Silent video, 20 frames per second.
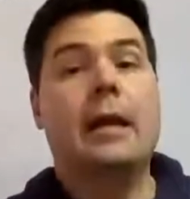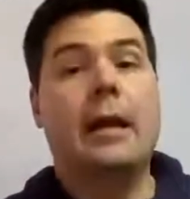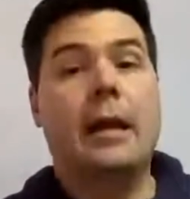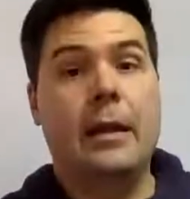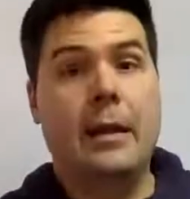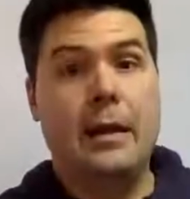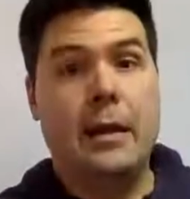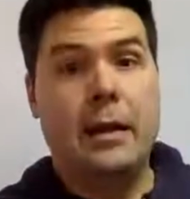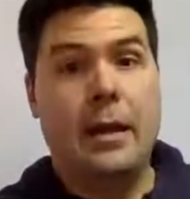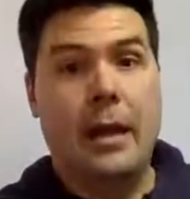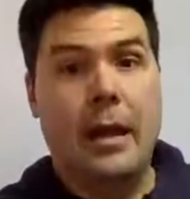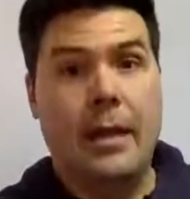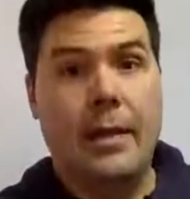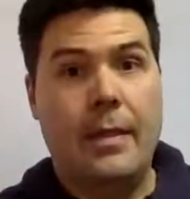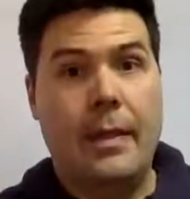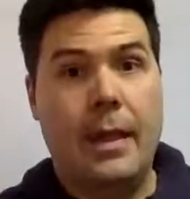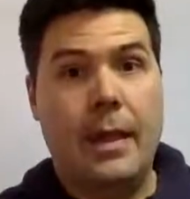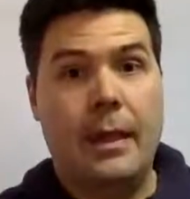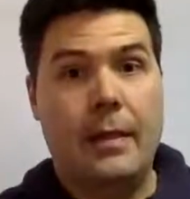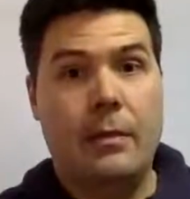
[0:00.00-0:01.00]
And
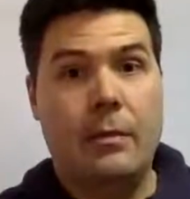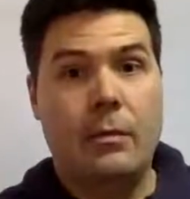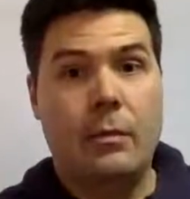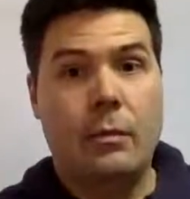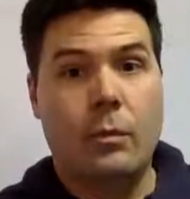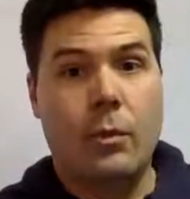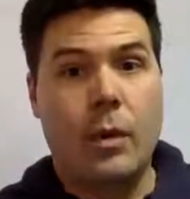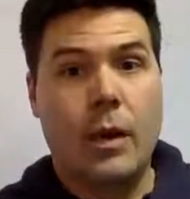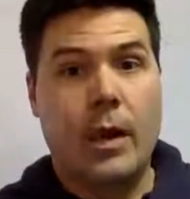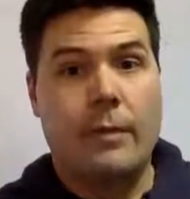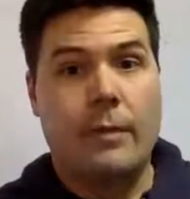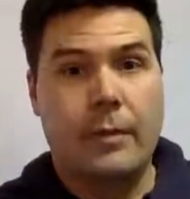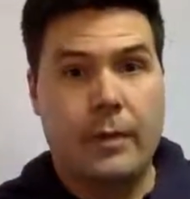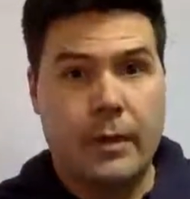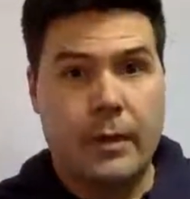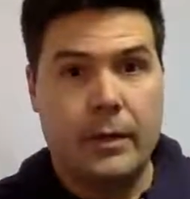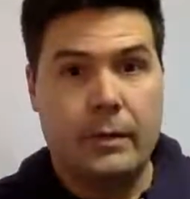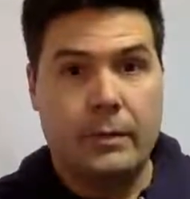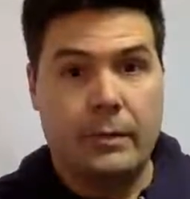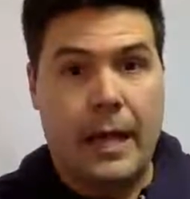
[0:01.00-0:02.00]
then
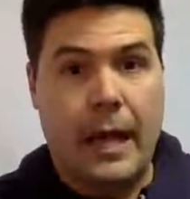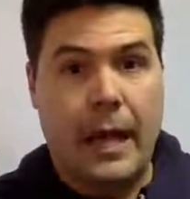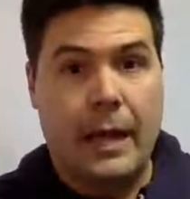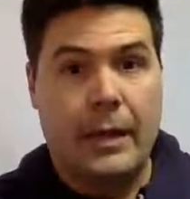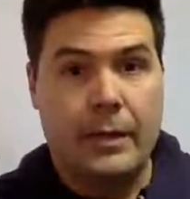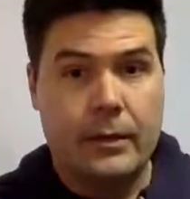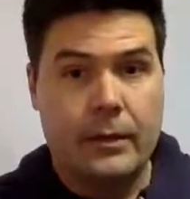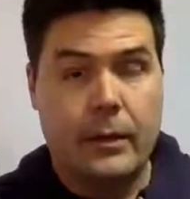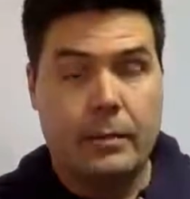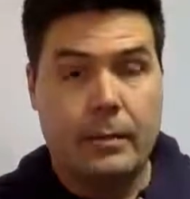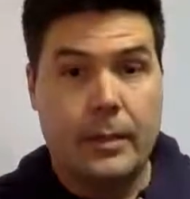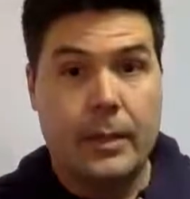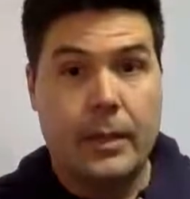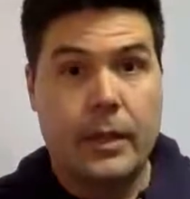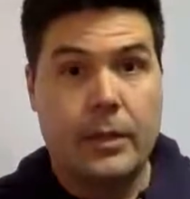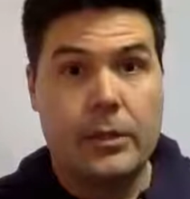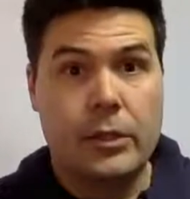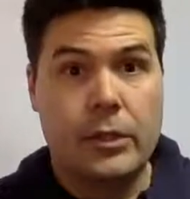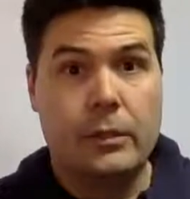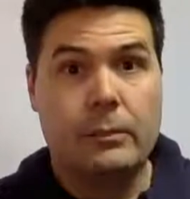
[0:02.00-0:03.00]
whatever that
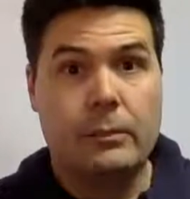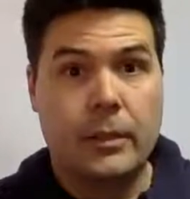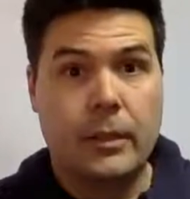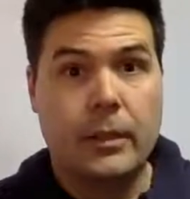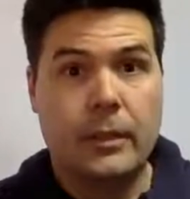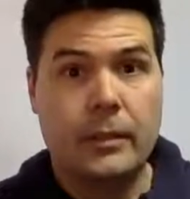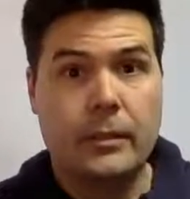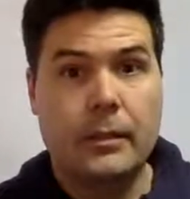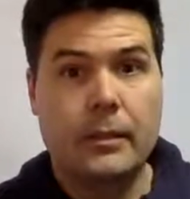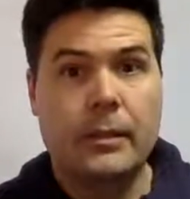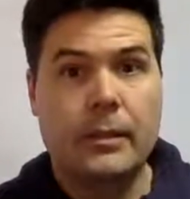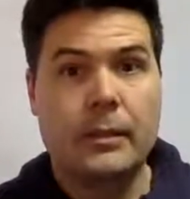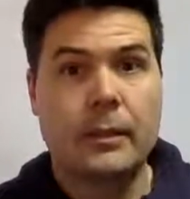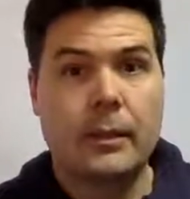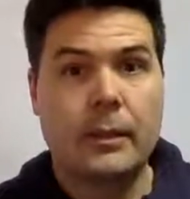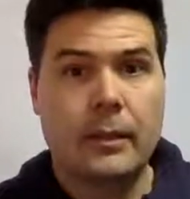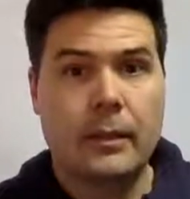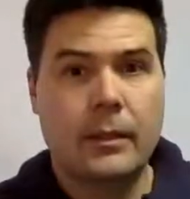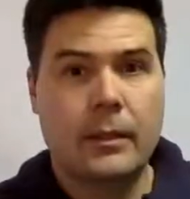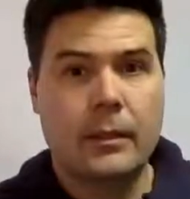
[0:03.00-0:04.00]
interpretation means,
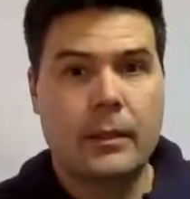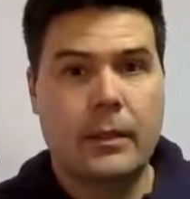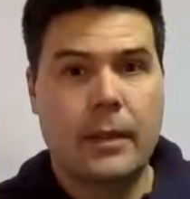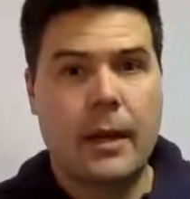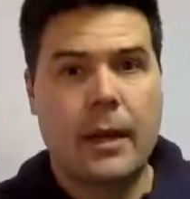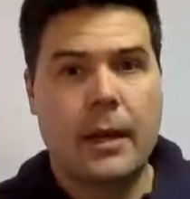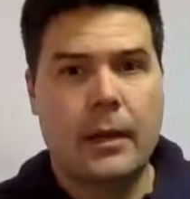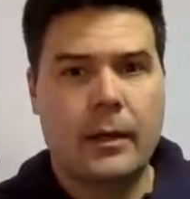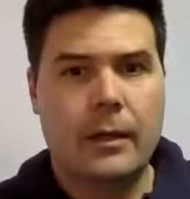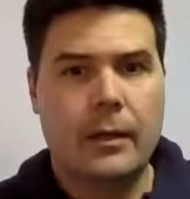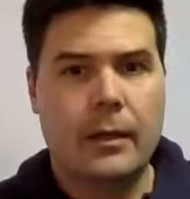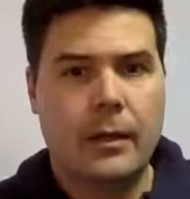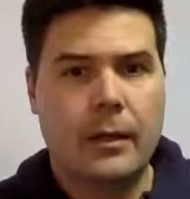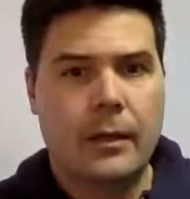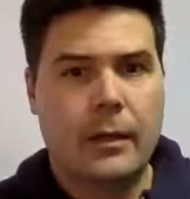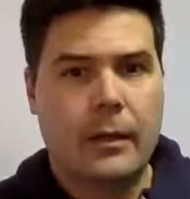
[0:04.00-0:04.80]
like,